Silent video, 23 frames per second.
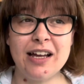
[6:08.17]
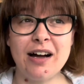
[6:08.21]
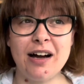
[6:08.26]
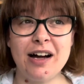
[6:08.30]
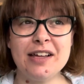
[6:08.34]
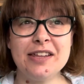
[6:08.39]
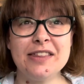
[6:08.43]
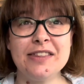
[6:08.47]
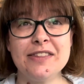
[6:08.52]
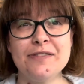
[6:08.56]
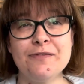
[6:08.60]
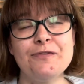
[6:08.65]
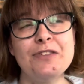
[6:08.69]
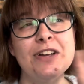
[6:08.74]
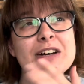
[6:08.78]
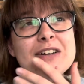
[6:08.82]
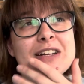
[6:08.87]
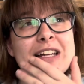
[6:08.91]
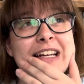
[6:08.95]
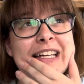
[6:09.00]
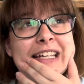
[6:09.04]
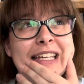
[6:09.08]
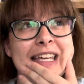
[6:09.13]
I feel
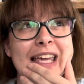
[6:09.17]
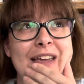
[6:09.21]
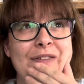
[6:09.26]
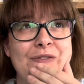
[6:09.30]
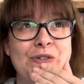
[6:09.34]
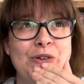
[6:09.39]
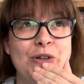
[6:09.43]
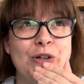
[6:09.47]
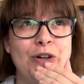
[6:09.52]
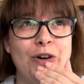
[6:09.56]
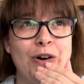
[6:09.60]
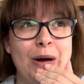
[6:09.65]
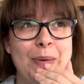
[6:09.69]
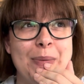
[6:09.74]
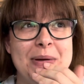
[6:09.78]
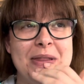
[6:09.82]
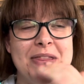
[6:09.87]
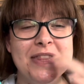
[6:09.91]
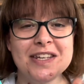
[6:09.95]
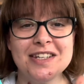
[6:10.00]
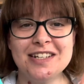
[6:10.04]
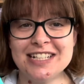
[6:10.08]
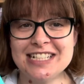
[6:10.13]
like if you grew up in
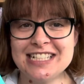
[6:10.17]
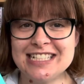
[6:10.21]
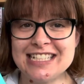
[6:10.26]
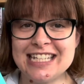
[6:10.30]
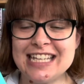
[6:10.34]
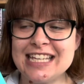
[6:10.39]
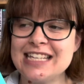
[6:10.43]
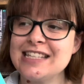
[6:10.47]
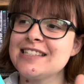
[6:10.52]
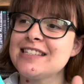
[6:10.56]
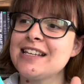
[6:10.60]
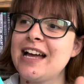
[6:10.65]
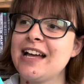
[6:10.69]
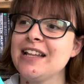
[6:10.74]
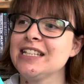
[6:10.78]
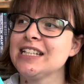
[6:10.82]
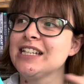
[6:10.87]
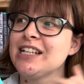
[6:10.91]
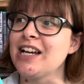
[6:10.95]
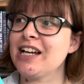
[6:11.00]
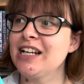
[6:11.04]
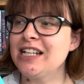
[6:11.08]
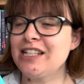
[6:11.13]
the 90s and
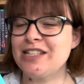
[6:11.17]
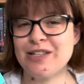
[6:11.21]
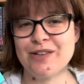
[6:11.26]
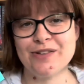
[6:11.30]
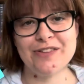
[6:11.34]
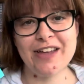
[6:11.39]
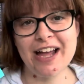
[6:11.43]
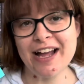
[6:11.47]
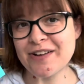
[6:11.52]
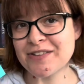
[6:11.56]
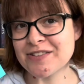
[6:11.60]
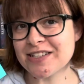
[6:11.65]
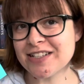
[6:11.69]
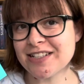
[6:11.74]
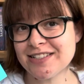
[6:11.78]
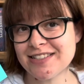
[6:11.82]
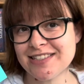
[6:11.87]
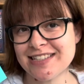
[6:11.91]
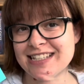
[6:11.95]
the early 2000s,